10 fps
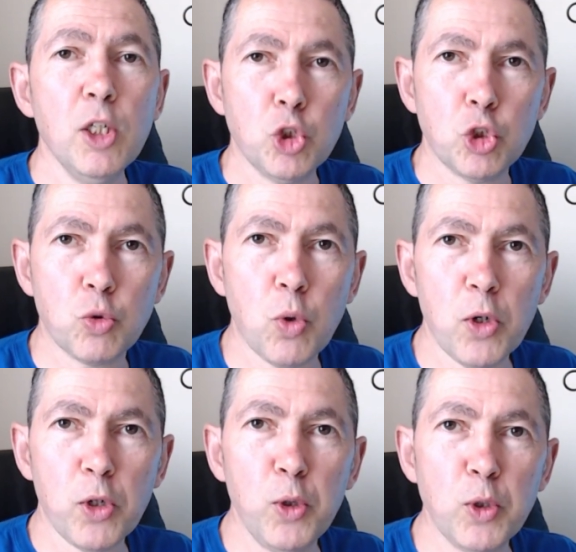
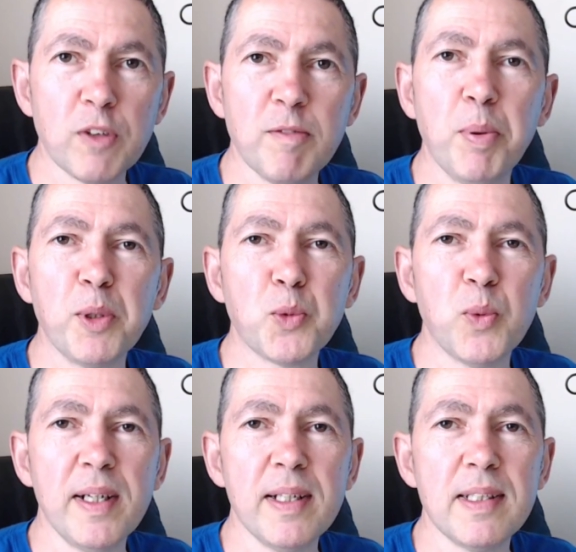strong use of
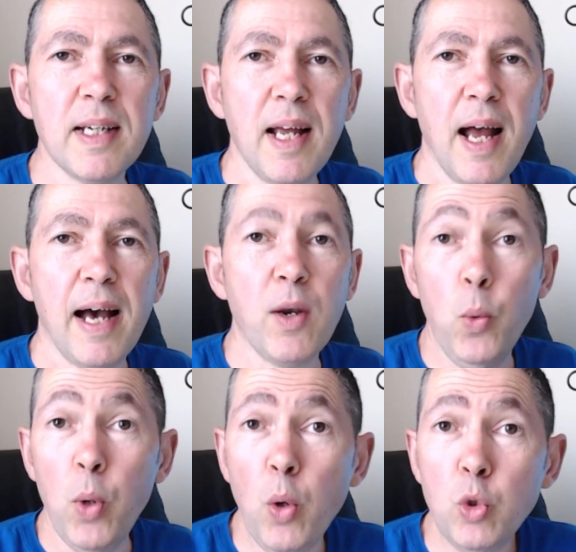buzzwords, and
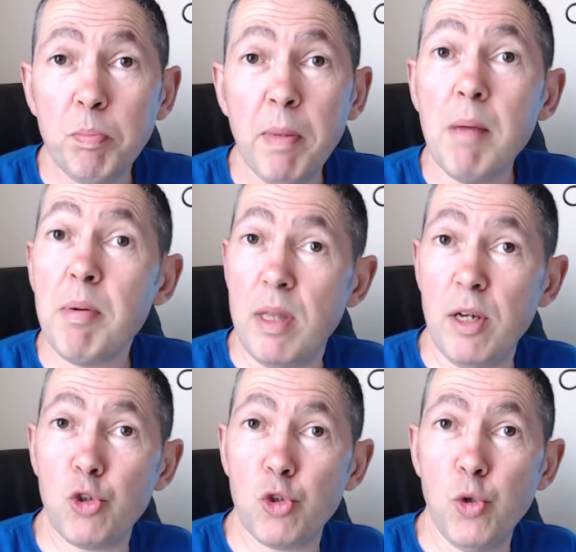who knows, maybe
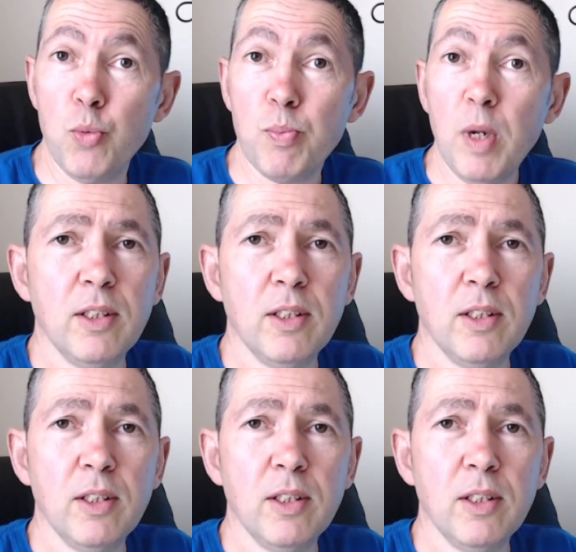they're true.